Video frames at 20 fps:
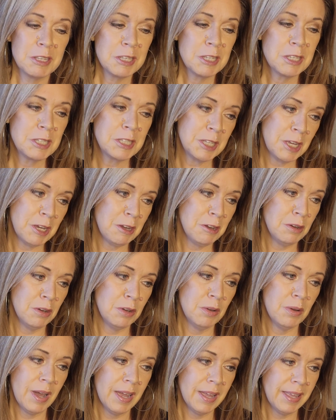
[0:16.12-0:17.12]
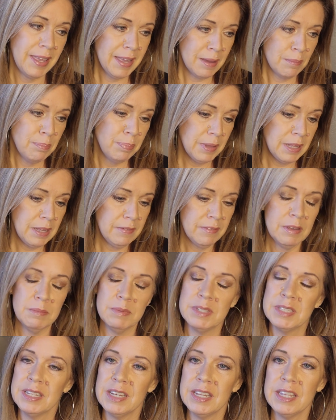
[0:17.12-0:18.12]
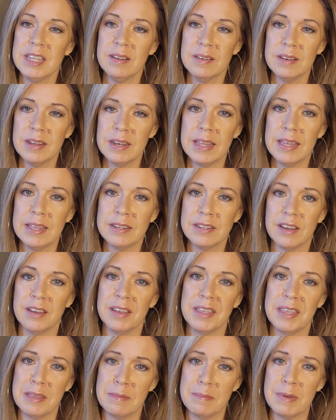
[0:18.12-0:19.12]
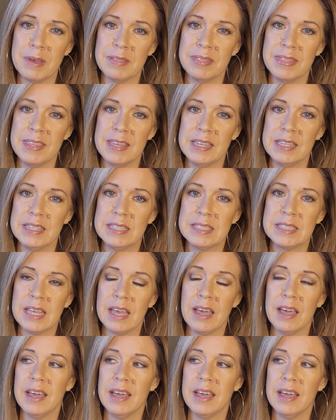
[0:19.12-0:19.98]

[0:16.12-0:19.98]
So I can't believe I'm sitting here today talking about this.